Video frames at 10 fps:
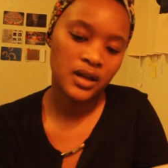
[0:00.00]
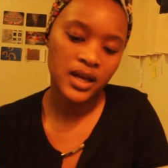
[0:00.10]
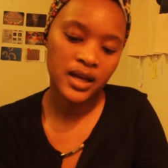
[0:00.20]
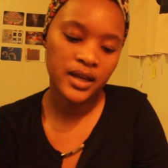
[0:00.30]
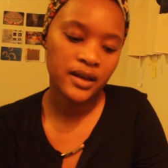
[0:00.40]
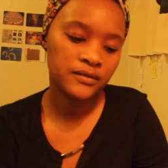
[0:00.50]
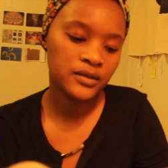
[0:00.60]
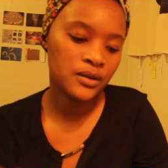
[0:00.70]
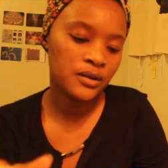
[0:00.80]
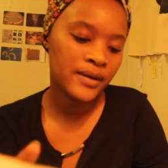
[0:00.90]
I
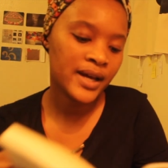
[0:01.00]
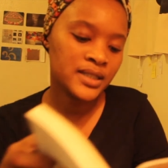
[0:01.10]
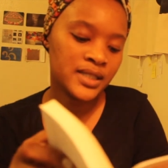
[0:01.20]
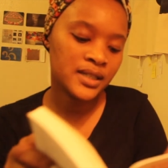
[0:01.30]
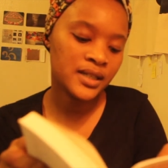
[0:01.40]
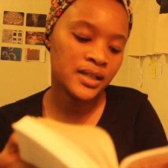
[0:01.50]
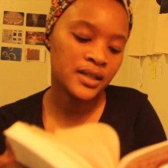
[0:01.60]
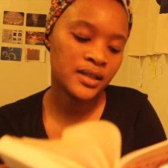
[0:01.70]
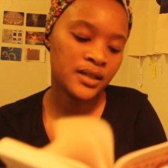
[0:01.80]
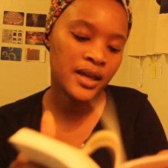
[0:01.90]
have no
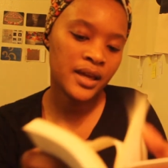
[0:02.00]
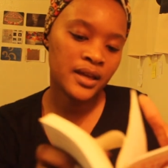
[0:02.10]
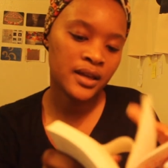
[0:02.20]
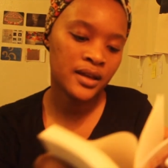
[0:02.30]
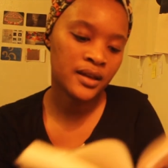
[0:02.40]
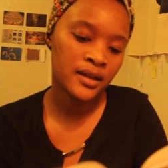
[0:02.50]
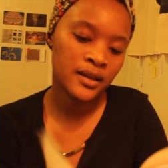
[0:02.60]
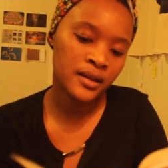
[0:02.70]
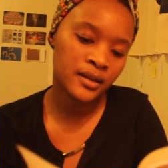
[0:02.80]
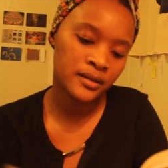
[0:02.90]
idea.
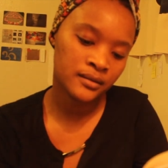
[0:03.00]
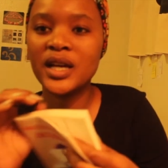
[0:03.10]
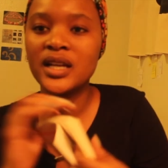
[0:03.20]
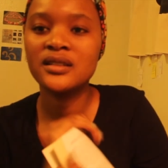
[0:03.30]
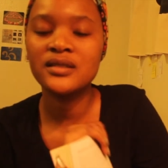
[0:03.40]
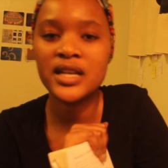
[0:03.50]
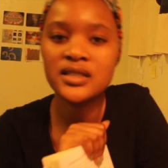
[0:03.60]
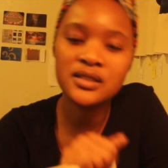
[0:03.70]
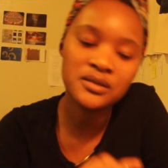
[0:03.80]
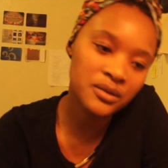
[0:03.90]
I,
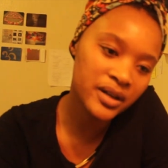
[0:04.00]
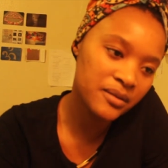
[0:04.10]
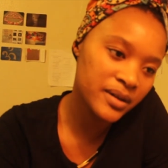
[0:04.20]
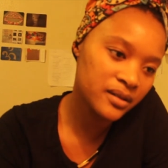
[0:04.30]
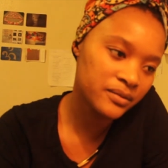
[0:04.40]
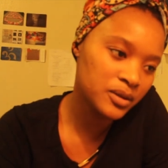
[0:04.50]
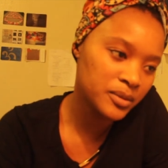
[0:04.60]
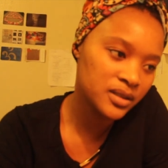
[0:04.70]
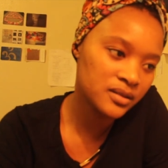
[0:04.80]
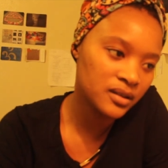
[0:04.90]
that's the story I read a few
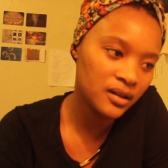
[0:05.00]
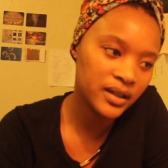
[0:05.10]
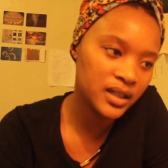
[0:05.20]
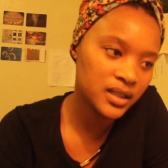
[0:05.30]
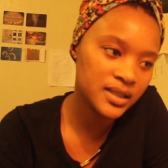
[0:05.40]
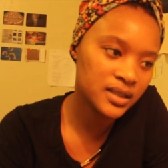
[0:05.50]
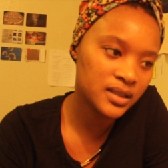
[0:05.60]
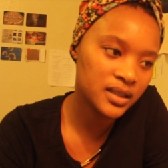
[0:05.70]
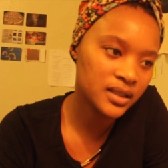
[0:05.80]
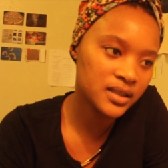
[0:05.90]
months ago, and I still
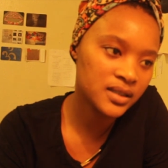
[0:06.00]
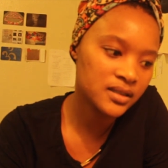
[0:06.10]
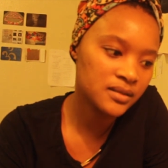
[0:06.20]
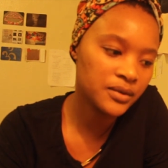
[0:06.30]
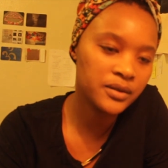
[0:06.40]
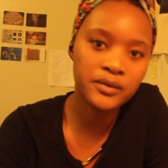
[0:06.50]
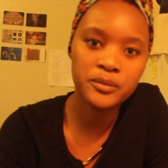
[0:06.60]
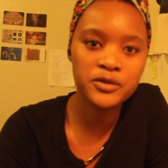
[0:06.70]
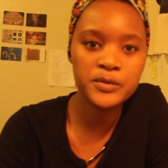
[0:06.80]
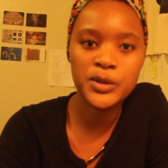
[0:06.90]
think it's one of the
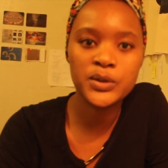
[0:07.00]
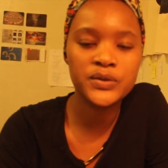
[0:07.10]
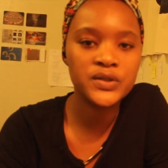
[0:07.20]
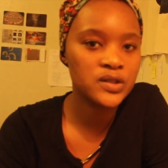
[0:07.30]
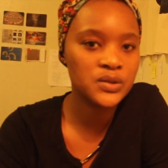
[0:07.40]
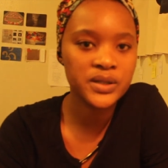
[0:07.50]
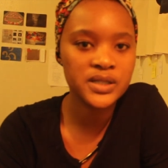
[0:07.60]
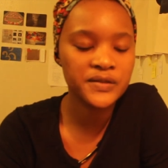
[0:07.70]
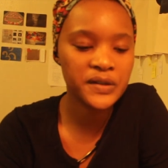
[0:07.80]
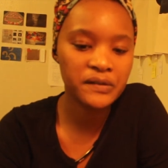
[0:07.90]
most beautiful
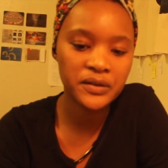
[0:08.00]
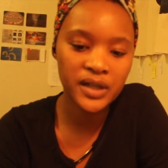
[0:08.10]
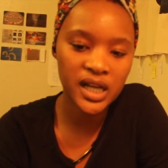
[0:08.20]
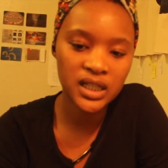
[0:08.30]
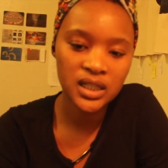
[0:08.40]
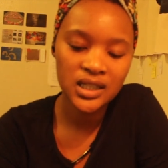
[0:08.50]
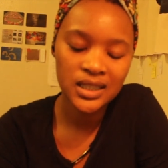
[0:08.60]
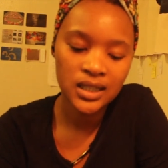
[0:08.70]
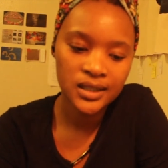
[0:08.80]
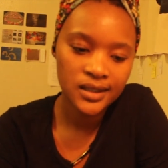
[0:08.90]
stories I've ever read.
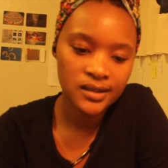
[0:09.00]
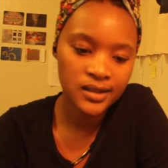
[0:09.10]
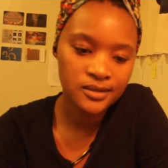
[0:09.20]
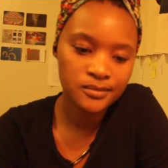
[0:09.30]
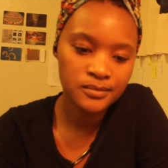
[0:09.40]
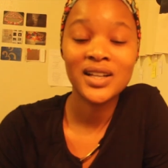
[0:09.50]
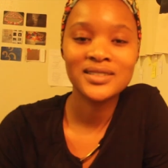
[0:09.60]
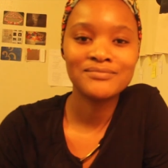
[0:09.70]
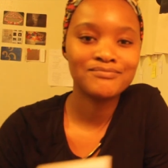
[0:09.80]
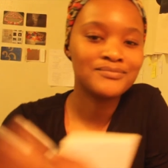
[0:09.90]
Um,
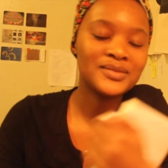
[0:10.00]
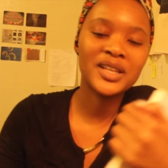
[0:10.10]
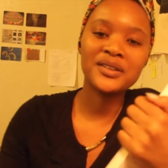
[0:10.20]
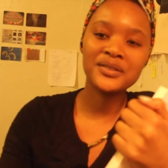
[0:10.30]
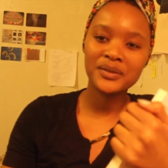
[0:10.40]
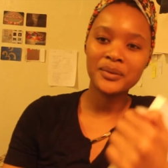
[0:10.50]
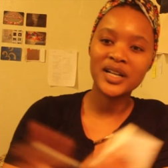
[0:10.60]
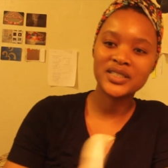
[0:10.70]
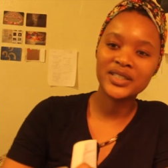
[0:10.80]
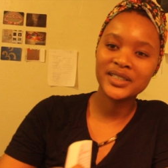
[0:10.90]
thank you for
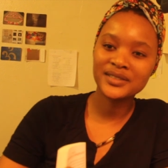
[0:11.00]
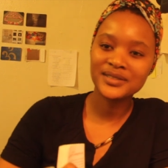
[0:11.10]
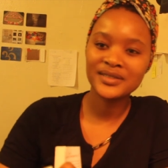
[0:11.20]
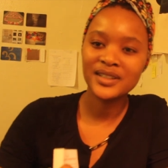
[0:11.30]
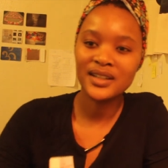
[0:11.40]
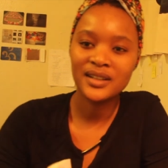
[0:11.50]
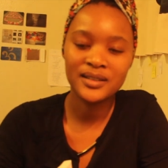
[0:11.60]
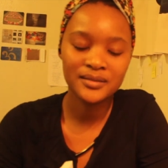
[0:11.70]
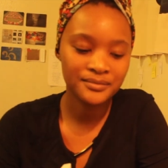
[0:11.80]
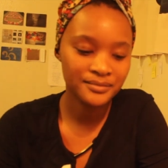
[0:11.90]
watching.
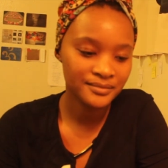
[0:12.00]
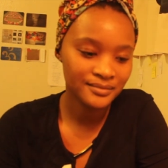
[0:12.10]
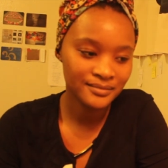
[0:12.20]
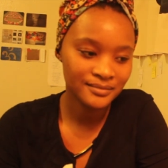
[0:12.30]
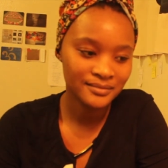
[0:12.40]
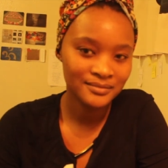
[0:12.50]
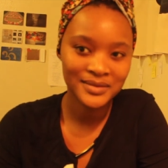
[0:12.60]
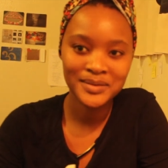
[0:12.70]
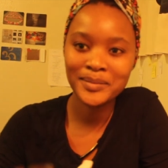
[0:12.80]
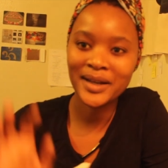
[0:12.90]
Um,
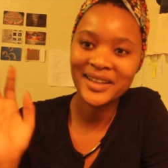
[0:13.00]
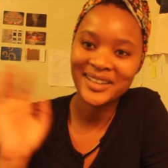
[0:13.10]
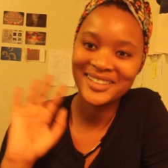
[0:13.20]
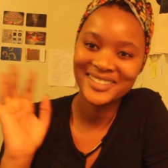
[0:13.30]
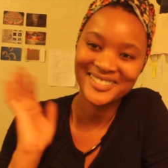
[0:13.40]
bye.